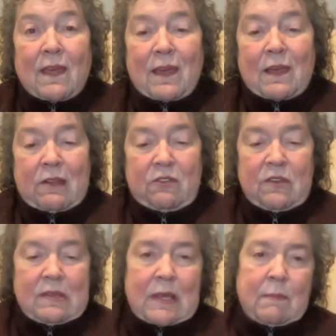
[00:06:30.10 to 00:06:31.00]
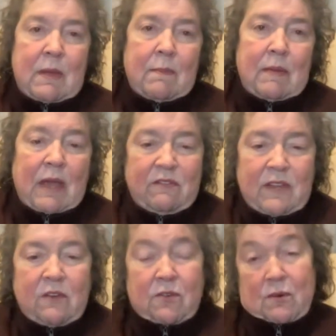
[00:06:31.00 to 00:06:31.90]
And she sent me, I
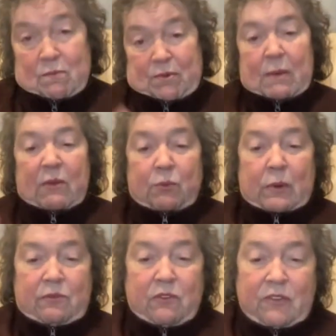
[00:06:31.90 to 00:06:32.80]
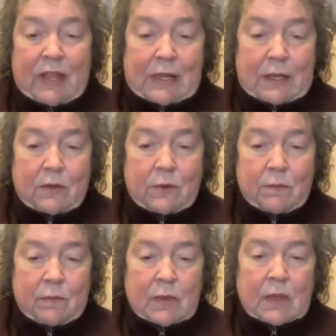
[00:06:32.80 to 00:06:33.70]
sent her pretty much what I was just telling you
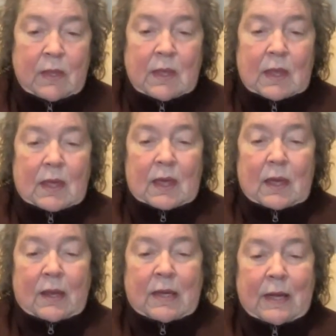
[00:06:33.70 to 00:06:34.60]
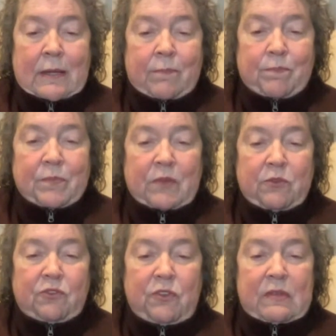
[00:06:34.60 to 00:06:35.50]
and um, so
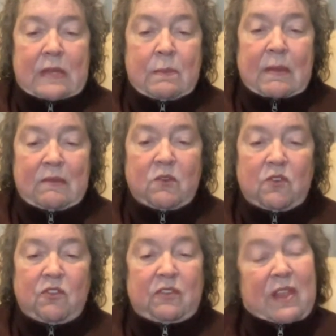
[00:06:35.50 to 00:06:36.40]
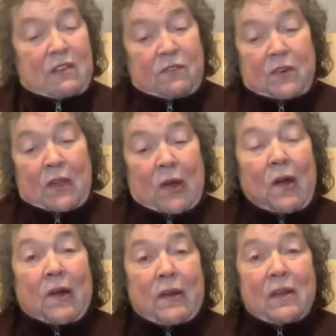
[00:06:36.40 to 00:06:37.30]
she sent a message. She said, That's very
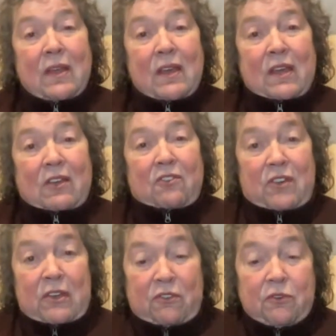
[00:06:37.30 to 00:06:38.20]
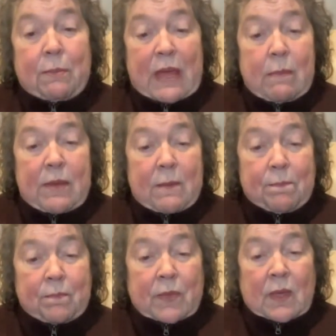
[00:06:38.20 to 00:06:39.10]
hard. She is your baby.
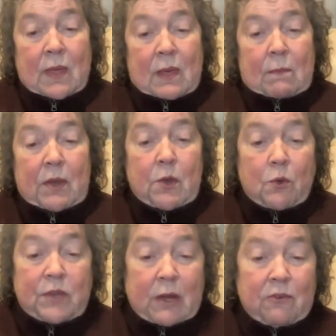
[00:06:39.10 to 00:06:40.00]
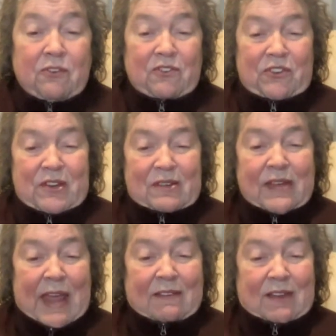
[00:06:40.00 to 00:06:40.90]
But no doubt she is
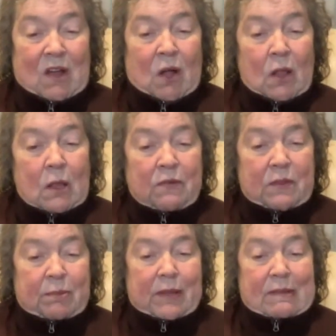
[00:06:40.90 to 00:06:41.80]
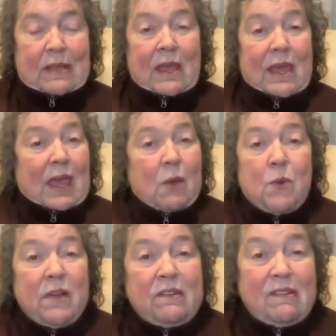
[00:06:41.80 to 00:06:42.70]
dancing all over the place and
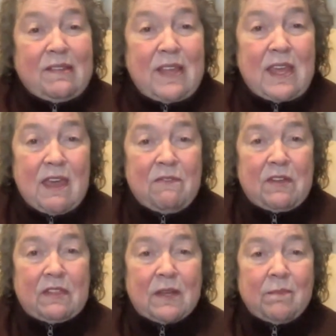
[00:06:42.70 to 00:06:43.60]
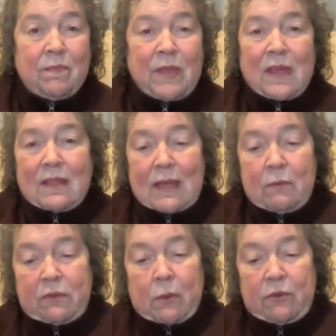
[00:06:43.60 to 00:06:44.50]
wants to see everything. That
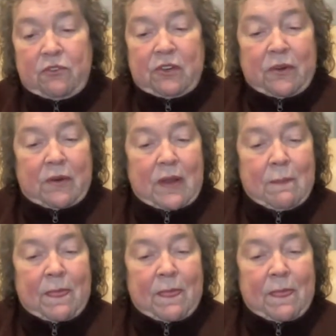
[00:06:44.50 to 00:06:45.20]
was always charity.